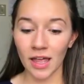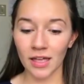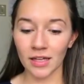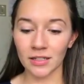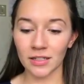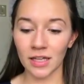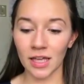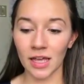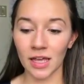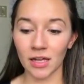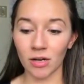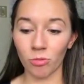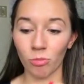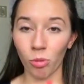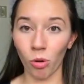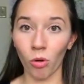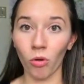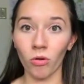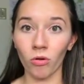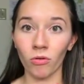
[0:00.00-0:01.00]
and can
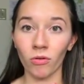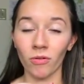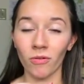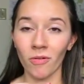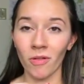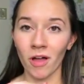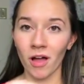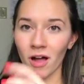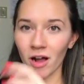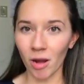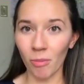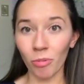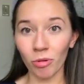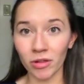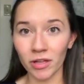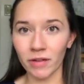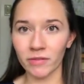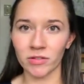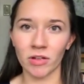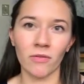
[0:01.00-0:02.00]
pull a couple
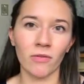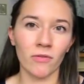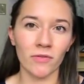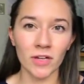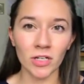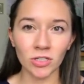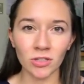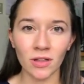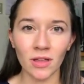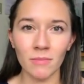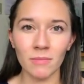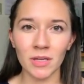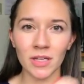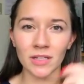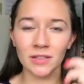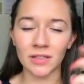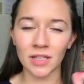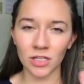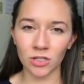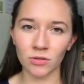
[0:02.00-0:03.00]
leaves off of each of them,
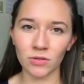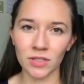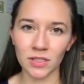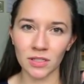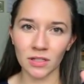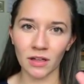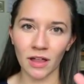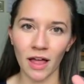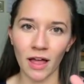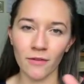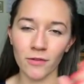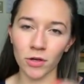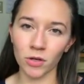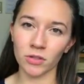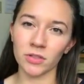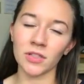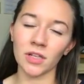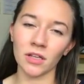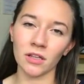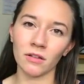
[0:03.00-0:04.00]
because then you still have
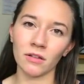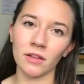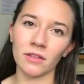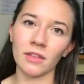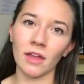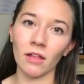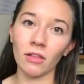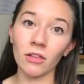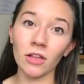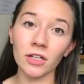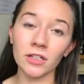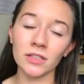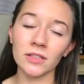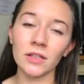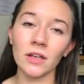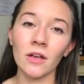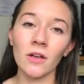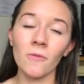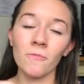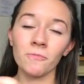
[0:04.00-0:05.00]
your succulent that
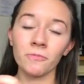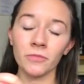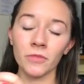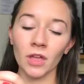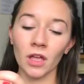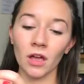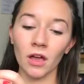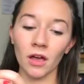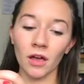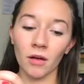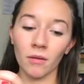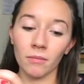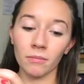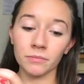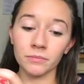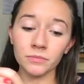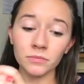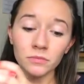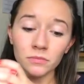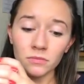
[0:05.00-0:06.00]
looks
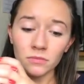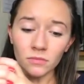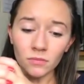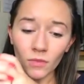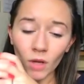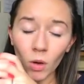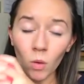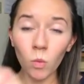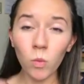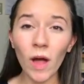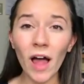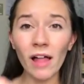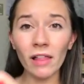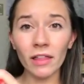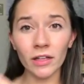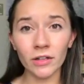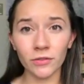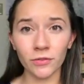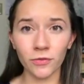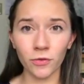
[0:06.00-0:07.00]
well
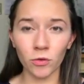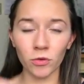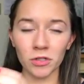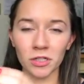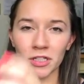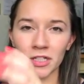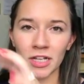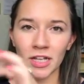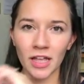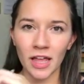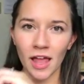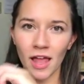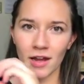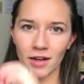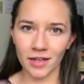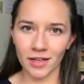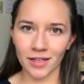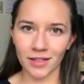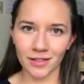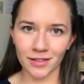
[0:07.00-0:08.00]
and full,
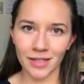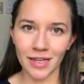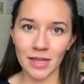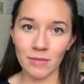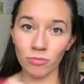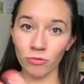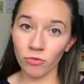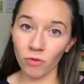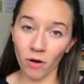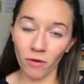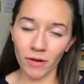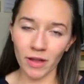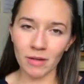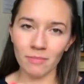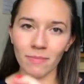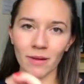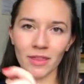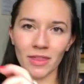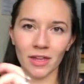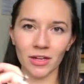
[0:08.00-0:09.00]
and it can keep
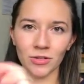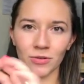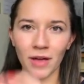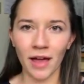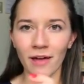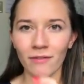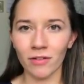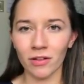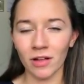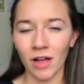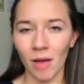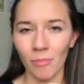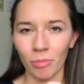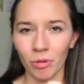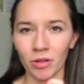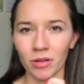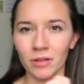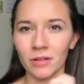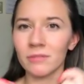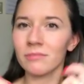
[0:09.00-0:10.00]
growing, but then you have a
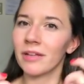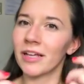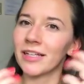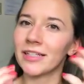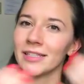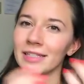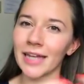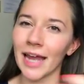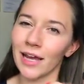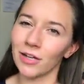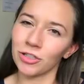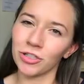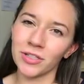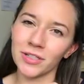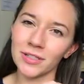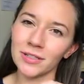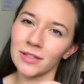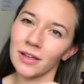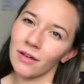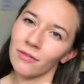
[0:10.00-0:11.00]
couple like
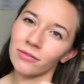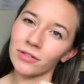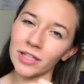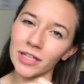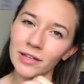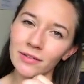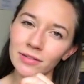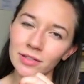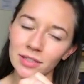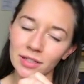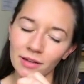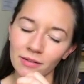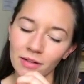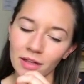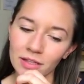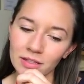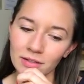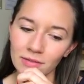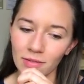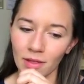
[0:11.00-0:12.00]
stashes of leaves, I
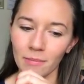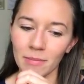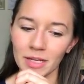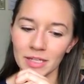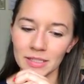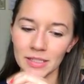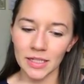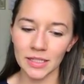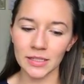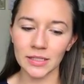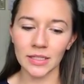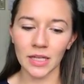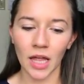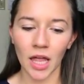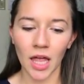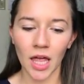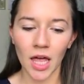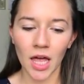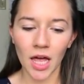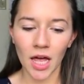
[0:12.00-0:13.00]
guess, if that makes sense,
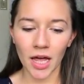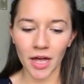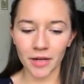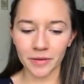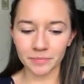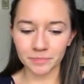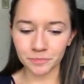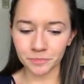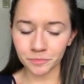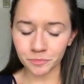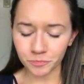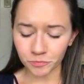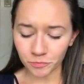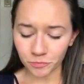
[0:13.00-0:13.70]
that